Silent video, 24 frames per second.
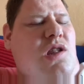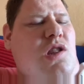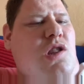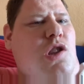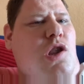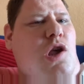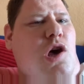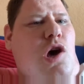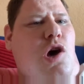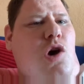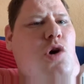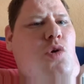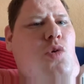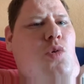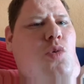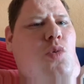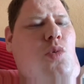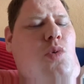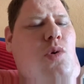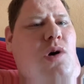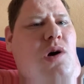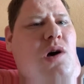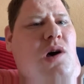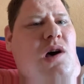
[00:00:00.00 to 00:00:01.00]

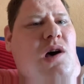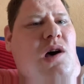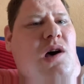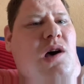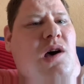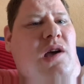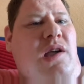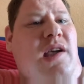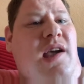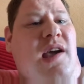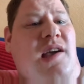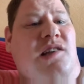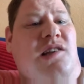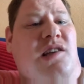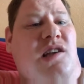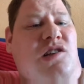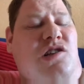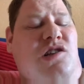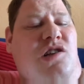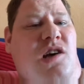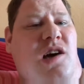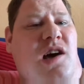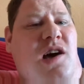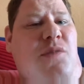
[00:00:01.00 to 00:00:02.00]
No. Yes,
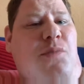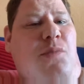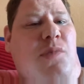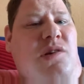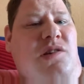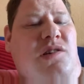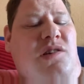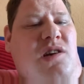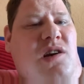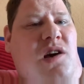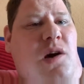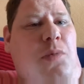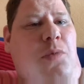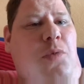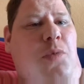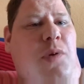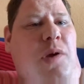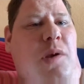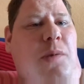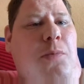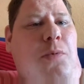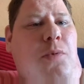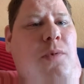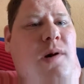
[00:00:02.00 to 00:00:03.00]
actually, I have missed a couple
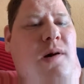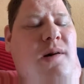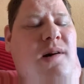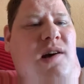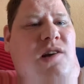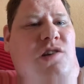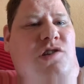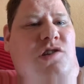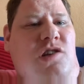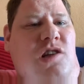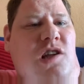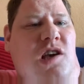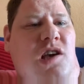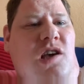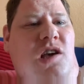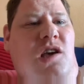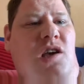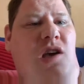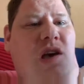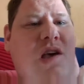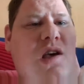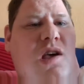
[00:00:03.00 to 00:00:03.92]
people out, actually.